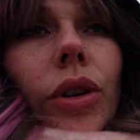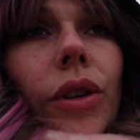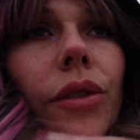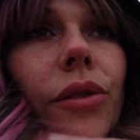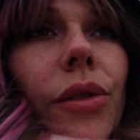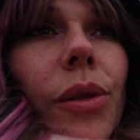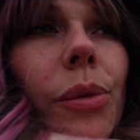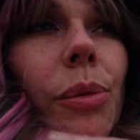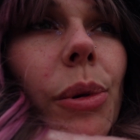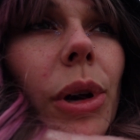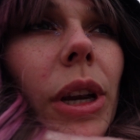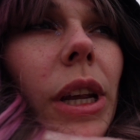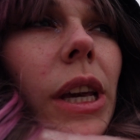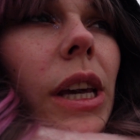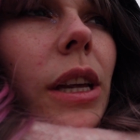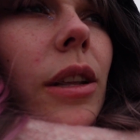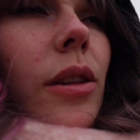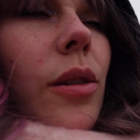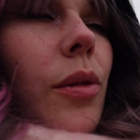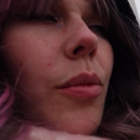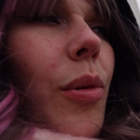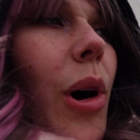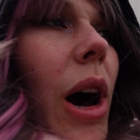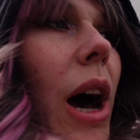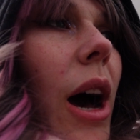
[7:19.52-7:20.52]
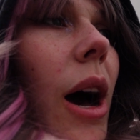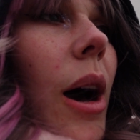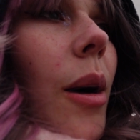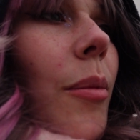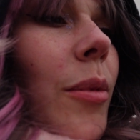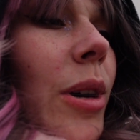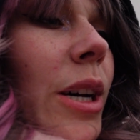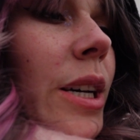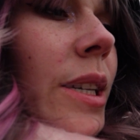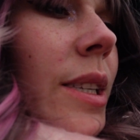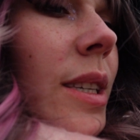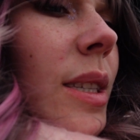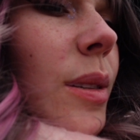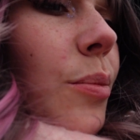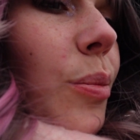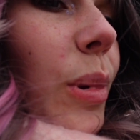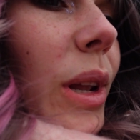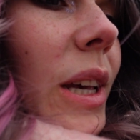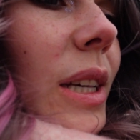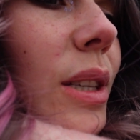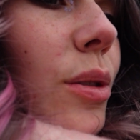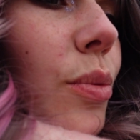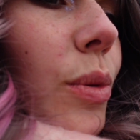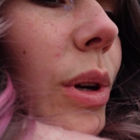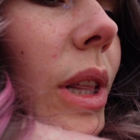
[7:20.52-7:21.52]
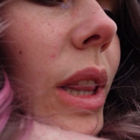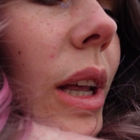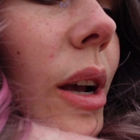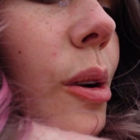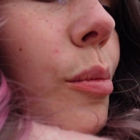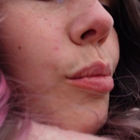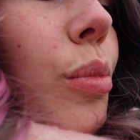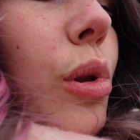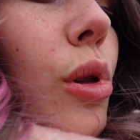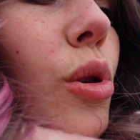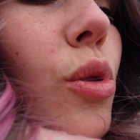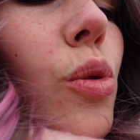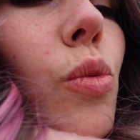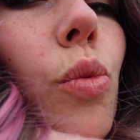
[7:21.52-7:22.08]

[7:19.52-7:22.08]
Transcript: Everybody in the Bahamas is blessed with like blue